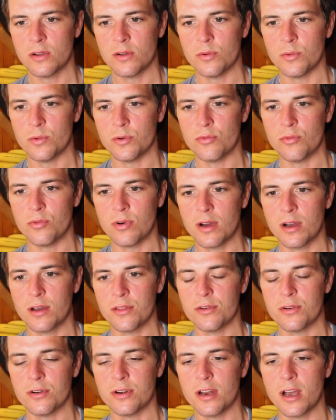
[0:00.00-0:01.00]
would
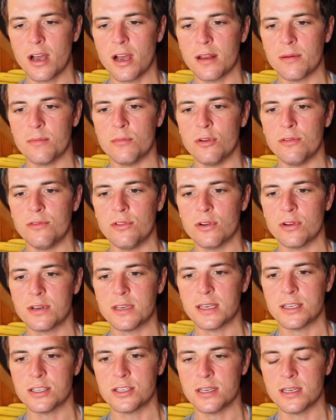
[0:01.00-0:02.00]
rather not move your
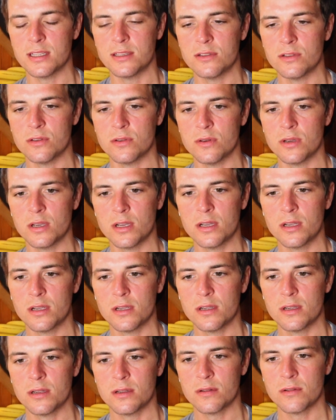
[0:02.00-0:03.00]
attention into,
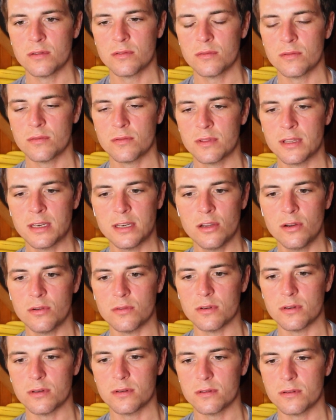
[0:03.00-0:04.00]
then
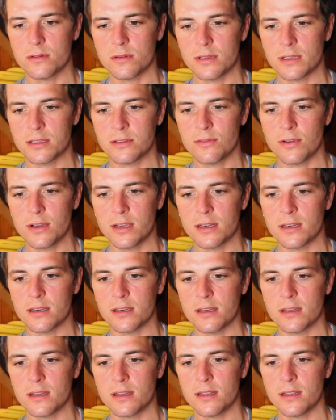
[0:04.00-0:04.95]
don't. That's fine.